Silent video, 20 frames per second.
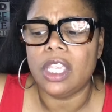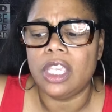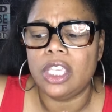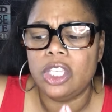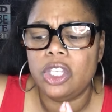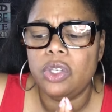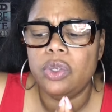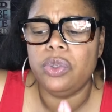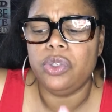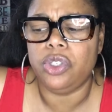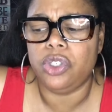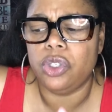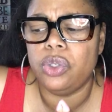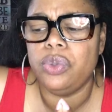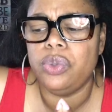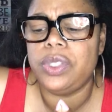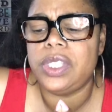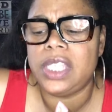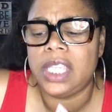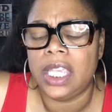you
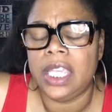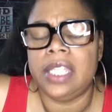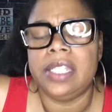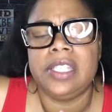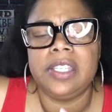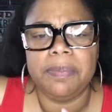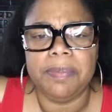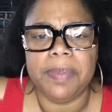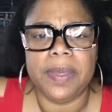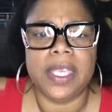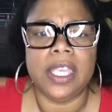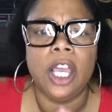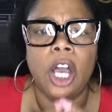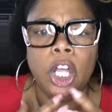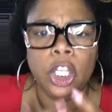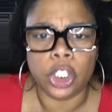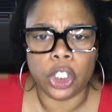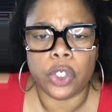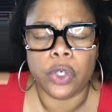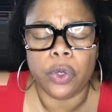do tend to be
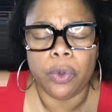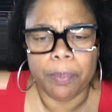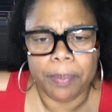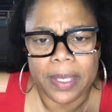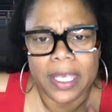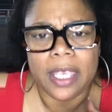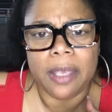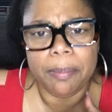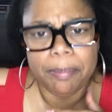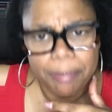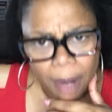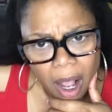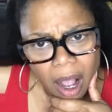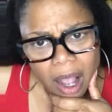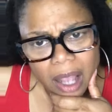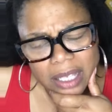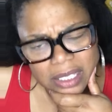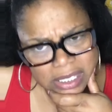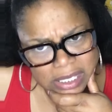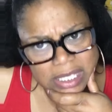a little bit
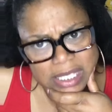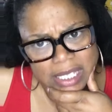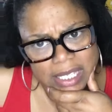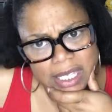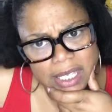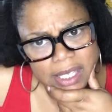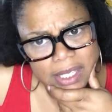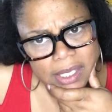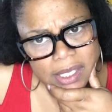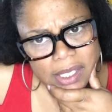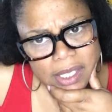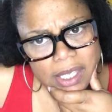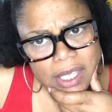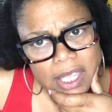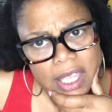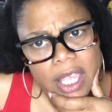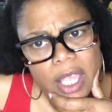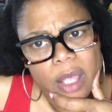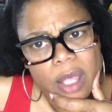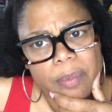bossy
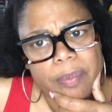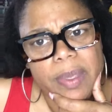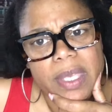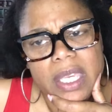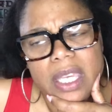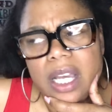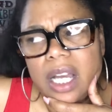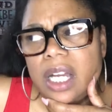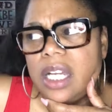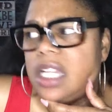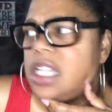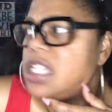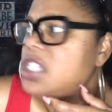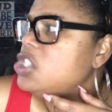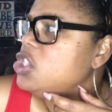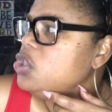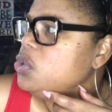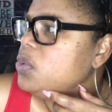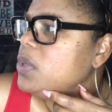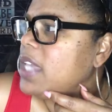
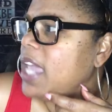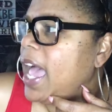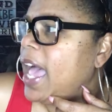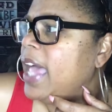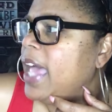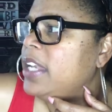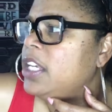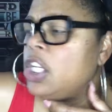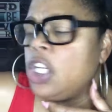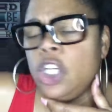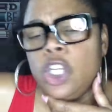because you kind of